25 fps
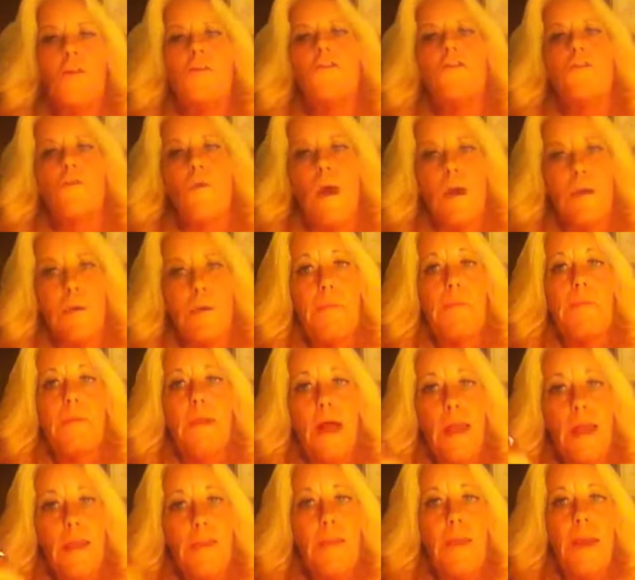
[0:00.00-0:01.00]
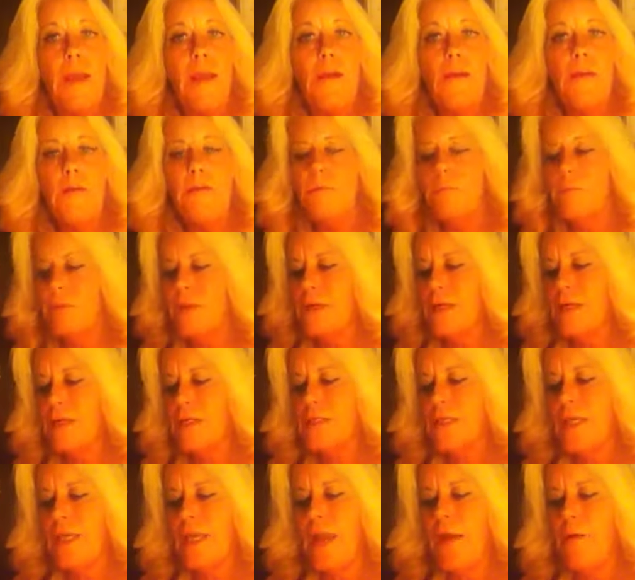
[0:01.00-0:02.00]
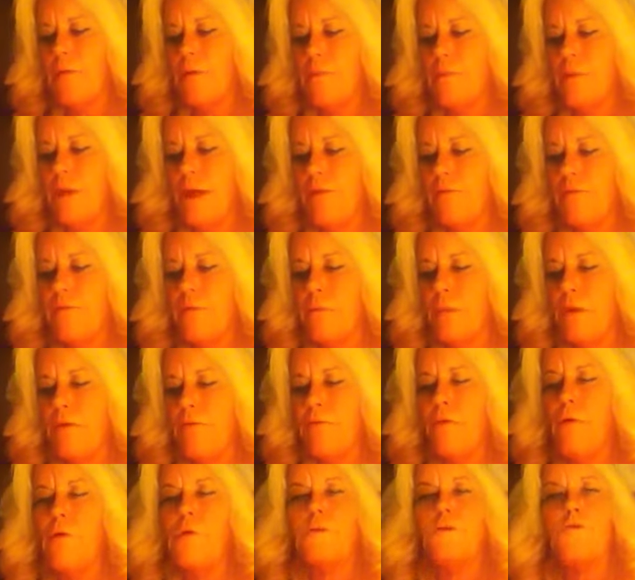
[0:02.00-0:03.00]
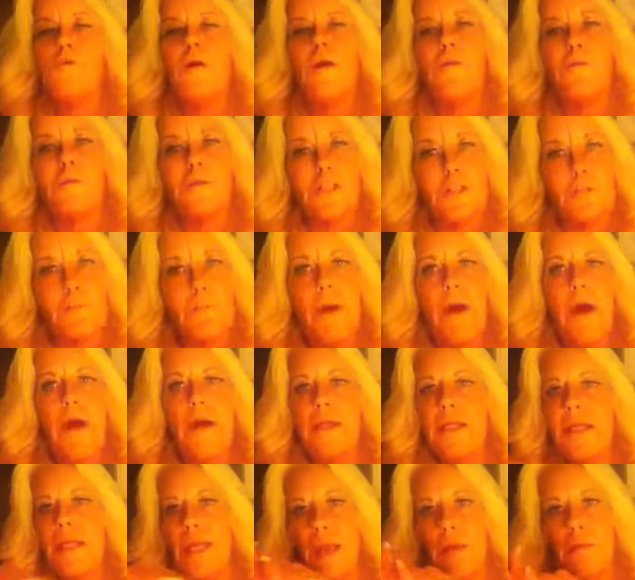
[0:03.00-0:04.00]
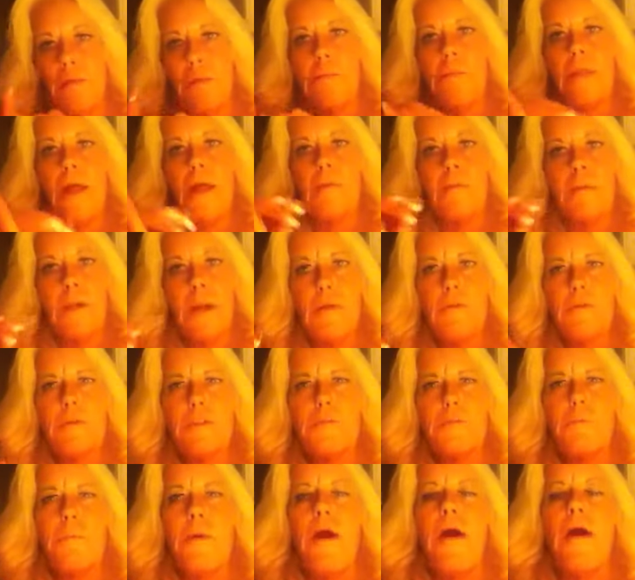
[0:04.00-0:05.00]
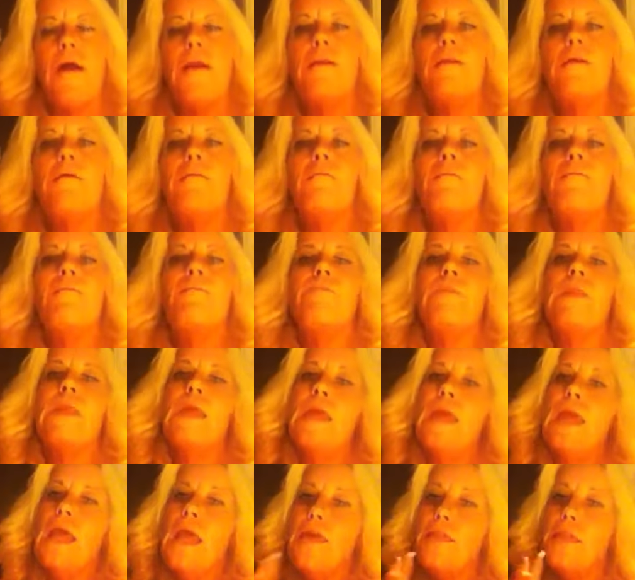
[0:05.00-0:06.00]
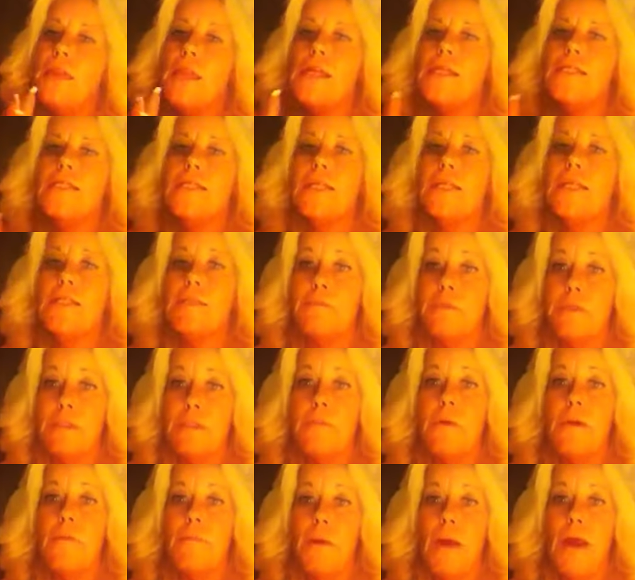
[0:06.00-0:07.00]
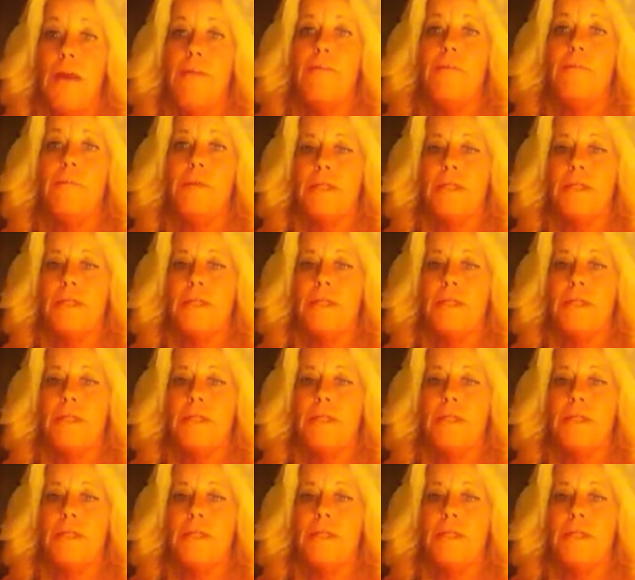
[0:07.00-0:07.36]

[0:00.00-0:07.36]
So I reply there because I can't reply from my phone, so I respond. I can't reply, but I respond. And then I sent him a private